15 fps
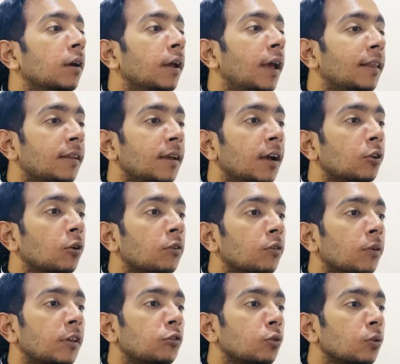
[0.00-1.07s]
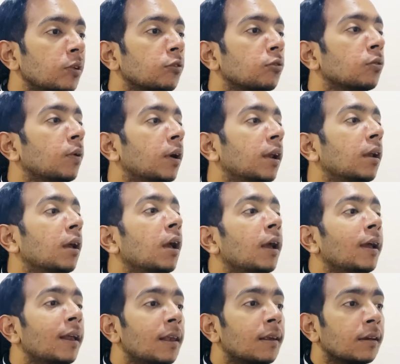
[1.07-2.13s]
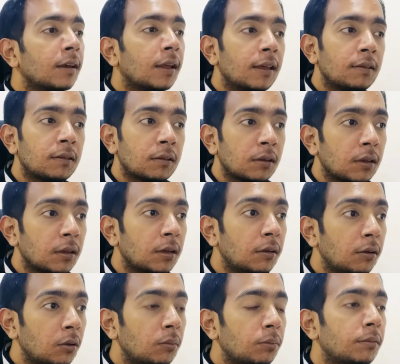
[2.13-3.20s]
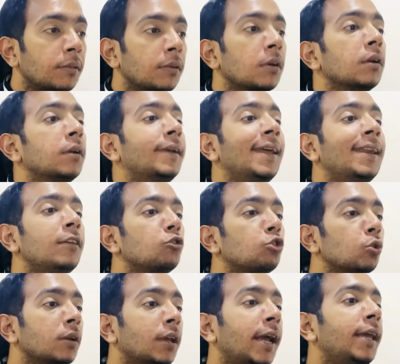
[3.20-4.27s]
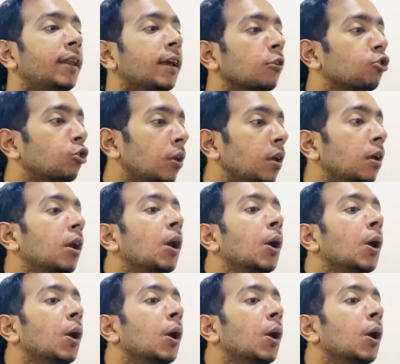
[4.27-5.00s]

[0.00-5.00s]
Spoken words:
Etihad also has 2:1. Hilton has 10:9 actually.